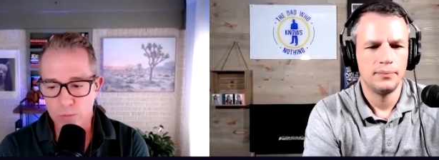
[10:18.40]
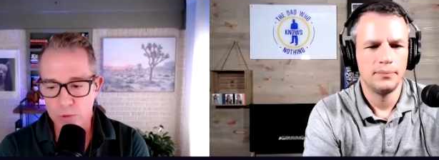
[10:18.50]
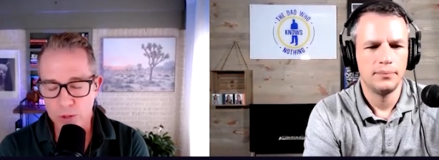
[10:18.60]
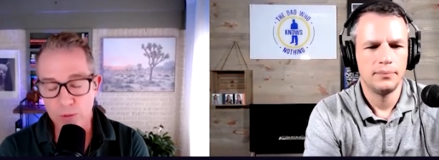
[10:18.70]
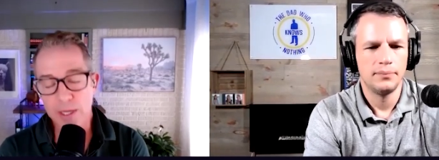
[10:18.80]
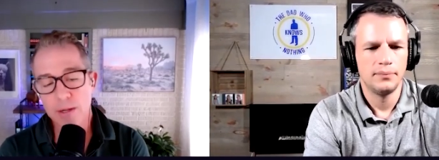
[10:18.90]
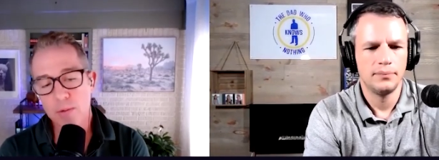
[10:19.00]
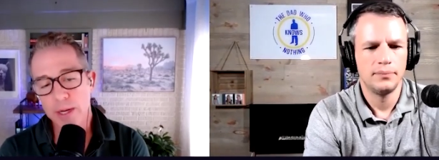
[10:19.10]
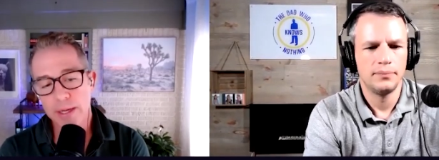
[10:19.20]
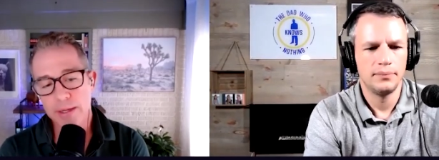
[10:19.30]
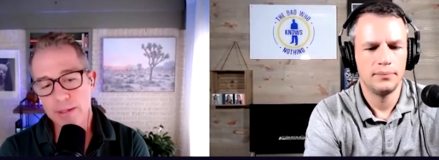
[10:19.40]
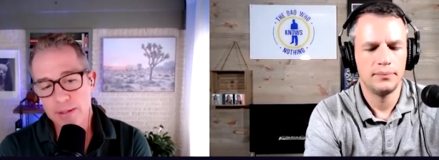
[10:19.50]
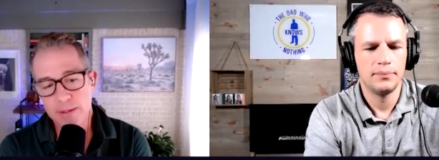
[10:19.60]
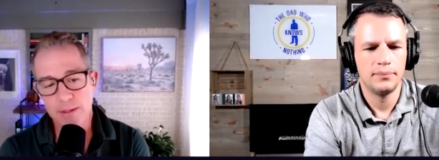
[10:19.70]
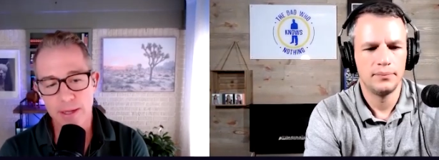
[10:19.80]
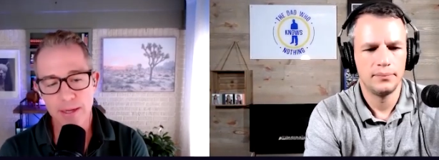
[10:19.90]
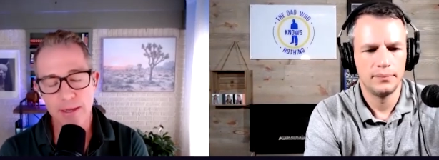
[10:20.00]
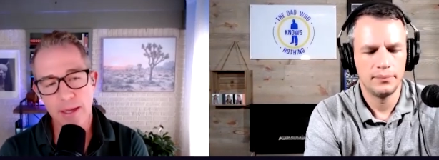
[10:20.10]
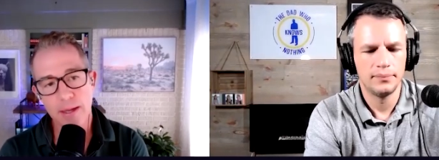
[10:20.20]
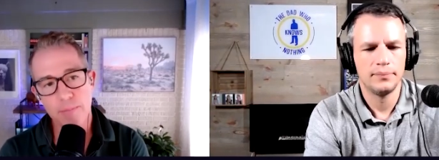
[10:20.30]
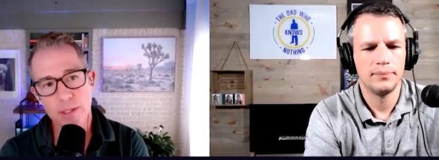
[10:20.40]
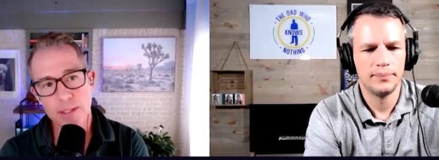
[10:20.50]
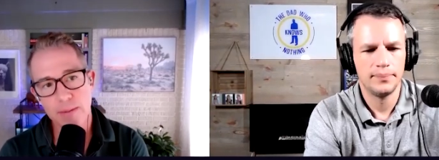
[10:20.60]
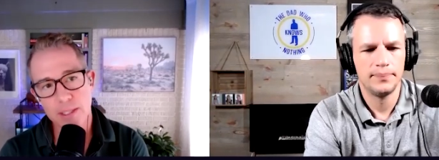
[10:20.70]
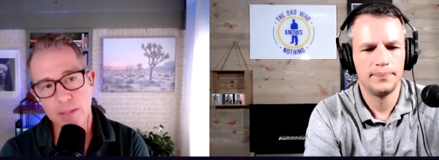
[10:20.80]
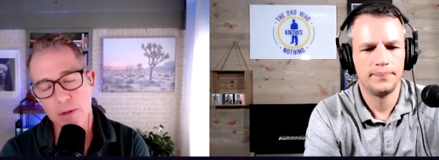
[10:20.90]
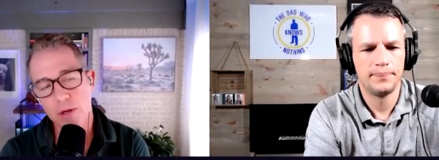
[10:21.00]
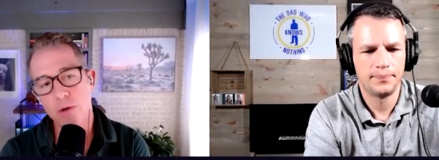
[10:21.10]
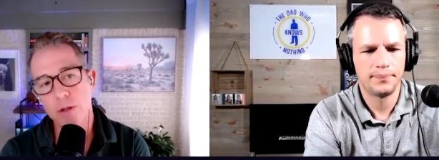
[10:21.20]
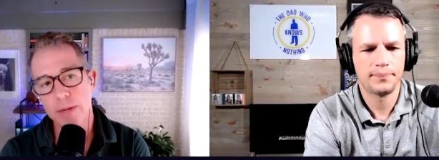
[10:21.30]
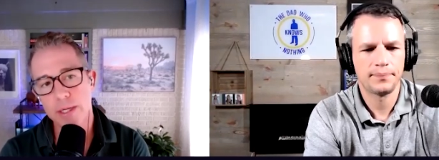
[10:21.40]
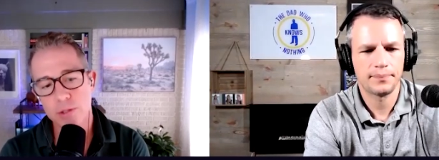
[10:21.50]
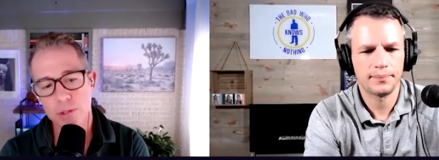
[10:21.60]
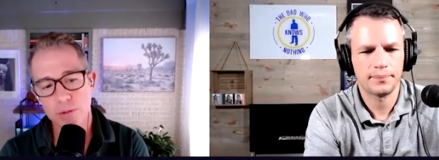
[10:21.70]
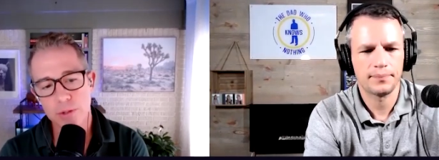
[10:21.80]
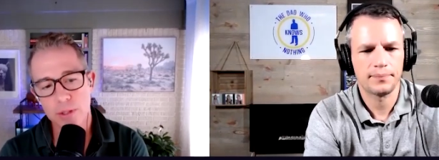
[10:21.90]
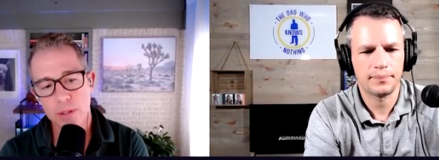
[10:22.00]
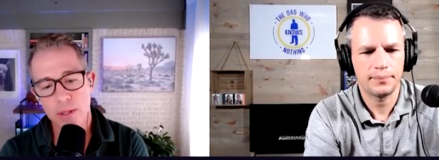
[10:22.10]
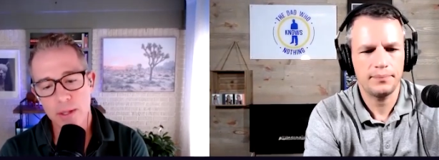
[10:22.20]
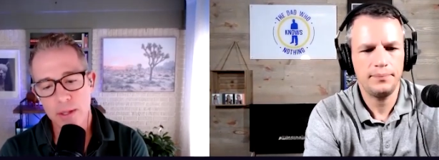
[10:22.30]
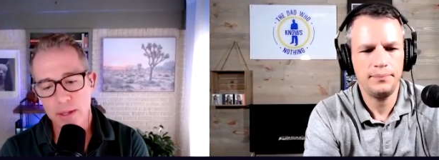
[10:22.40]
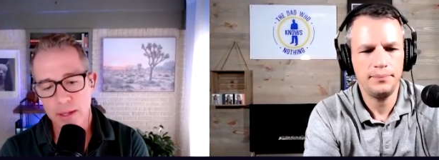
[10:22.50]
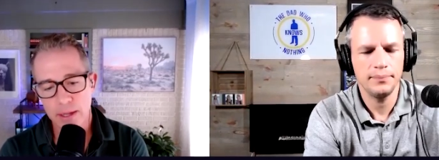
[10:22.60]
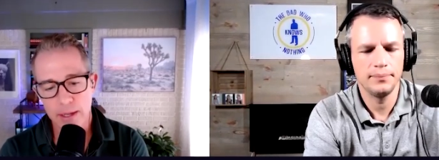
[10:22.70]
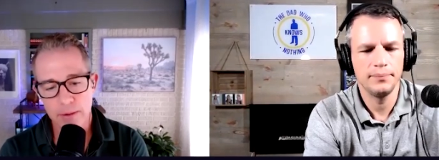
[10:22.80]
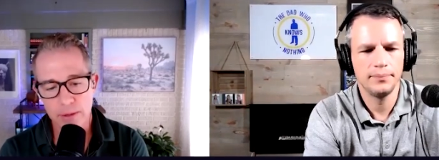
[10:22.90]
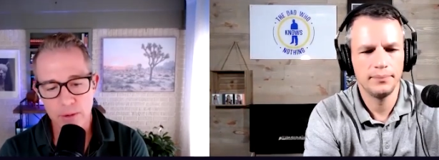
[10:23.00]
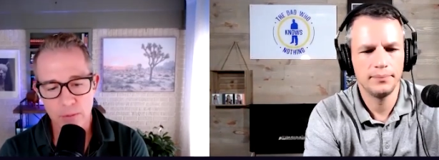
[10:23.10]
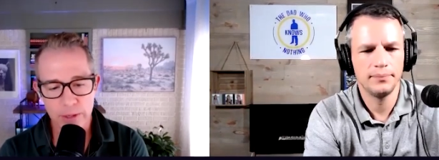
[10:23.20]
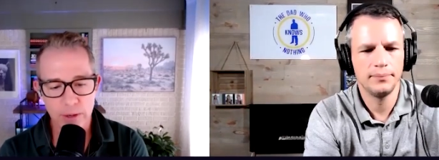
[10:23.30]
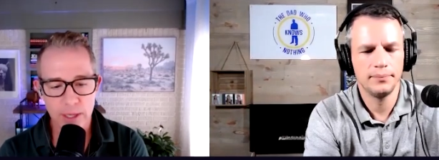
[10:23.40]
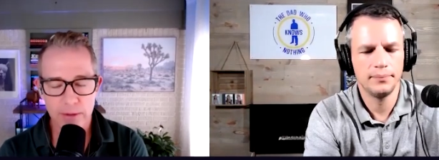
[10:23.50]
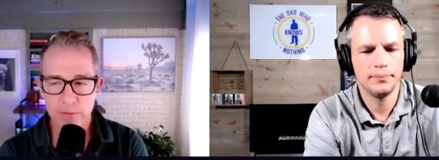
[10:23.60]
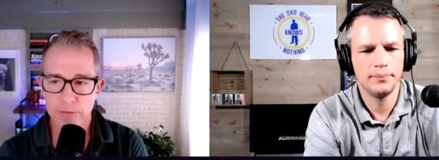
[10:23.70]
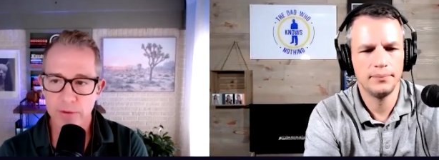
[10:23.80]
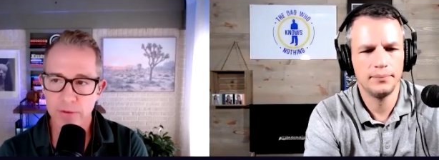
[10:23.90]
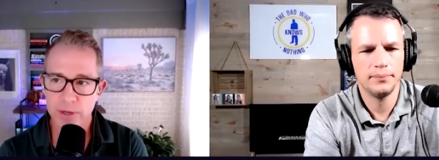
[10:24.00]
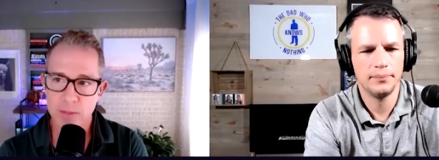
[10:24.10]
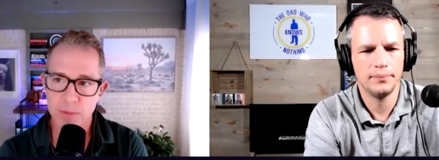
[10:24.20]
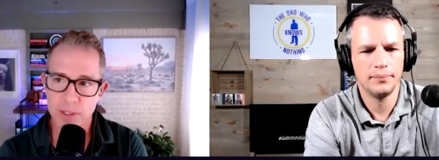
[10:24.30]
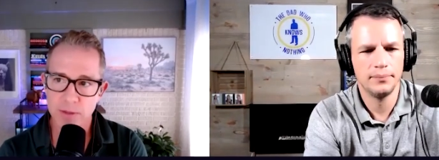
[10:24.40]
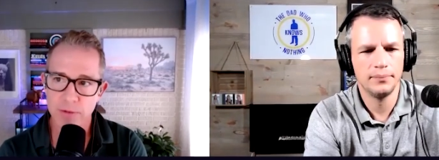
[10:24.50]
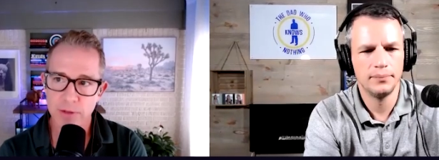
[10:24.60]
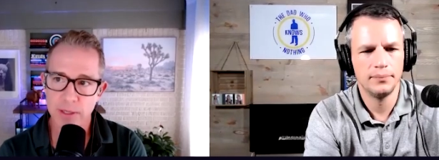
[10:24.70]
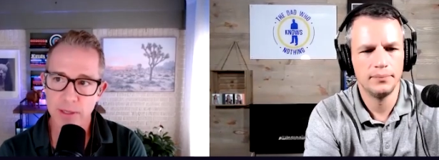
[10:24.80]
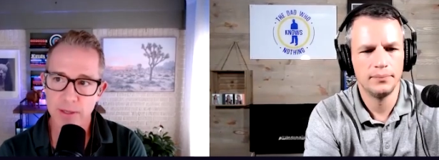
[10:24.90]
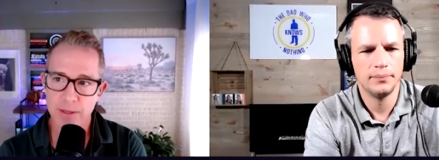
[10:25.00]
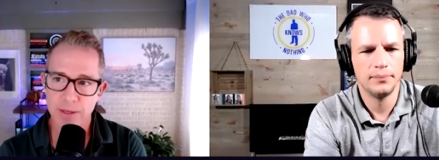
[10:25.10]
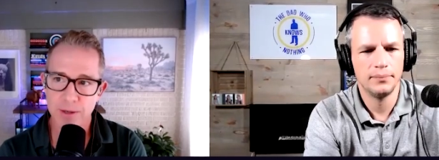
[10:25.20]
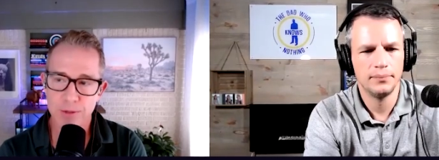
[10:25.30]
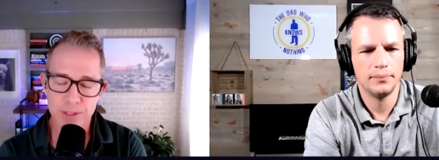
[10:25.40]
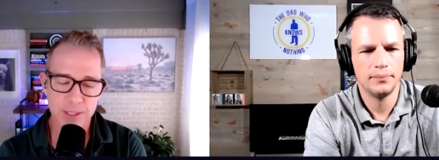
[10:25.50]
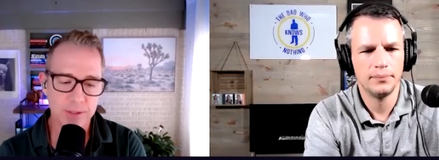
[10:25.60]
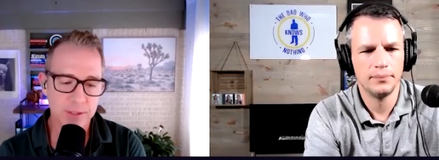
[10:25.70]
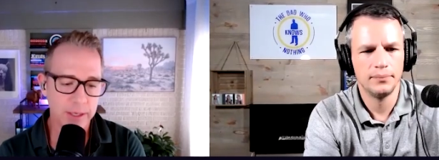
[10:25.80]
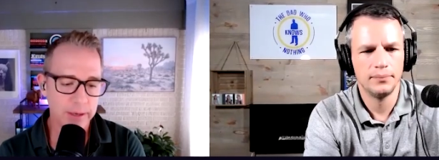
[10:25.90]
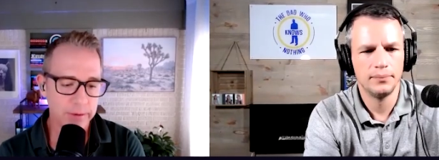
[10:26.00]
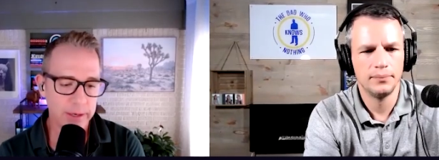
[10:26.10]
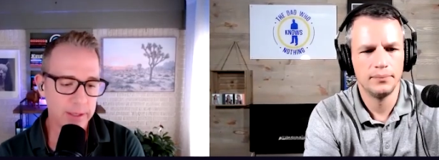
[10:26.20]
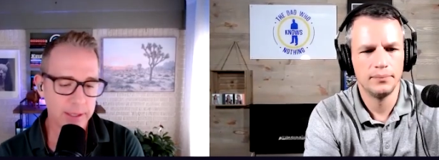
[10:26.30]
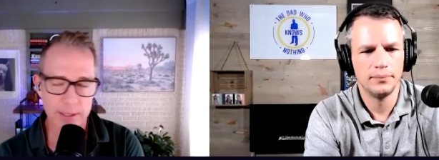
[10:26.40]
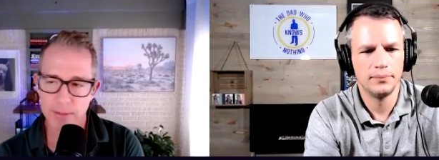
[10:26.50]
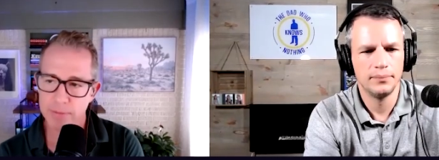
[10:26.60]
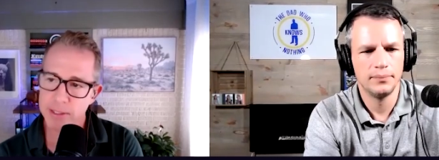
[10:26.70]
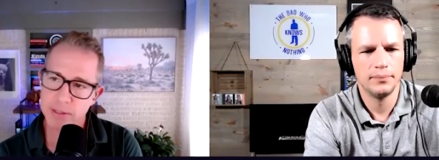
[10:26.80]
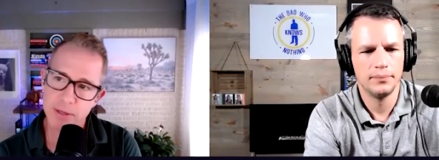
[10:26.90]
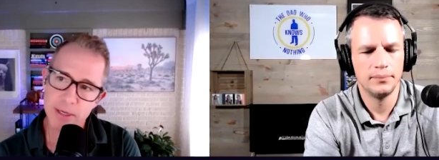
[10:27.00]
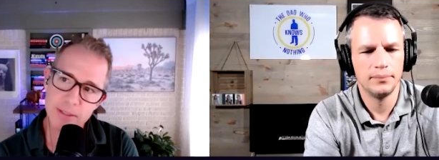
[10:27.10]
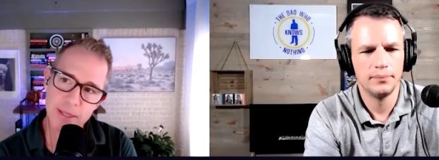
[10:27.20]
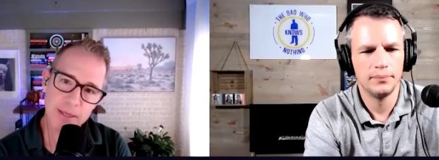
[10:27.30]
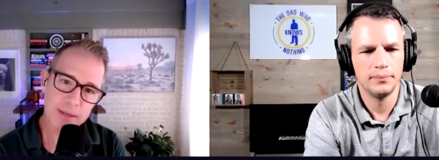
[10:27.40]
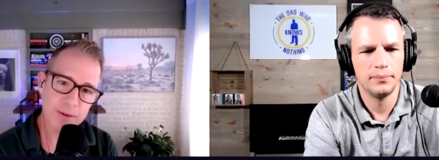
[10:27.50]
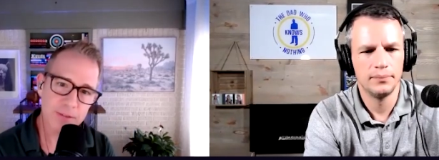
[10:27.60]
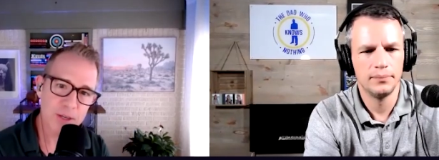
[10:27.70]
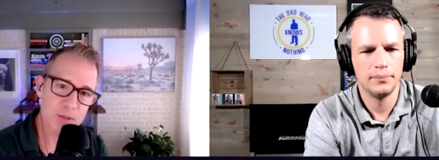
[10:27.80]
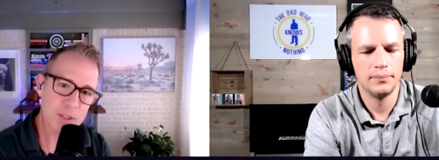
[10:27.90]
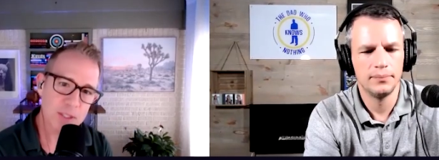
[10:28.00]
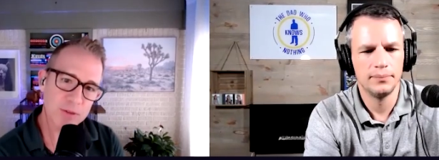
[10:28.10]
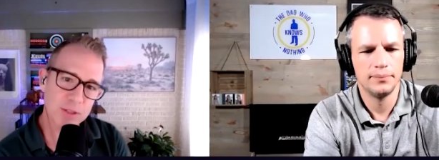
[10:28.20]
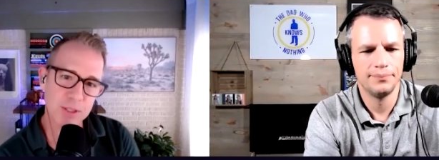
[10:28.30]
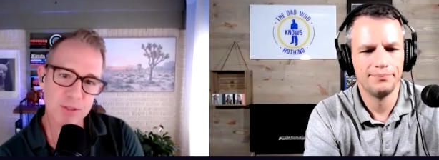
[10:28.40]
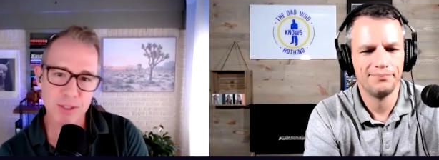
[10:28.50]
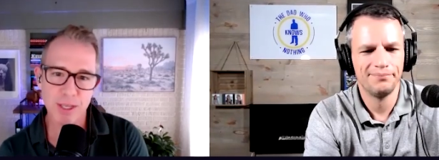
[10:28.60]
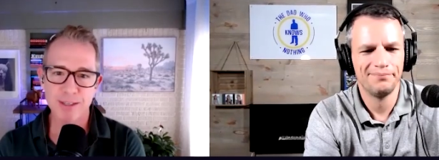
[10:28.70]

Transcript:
Speaker 1: unique way I can? Because that means I'm owning my truth, and you know we all have a very specific you know skill set right like liam neeson right and taken very specific skill set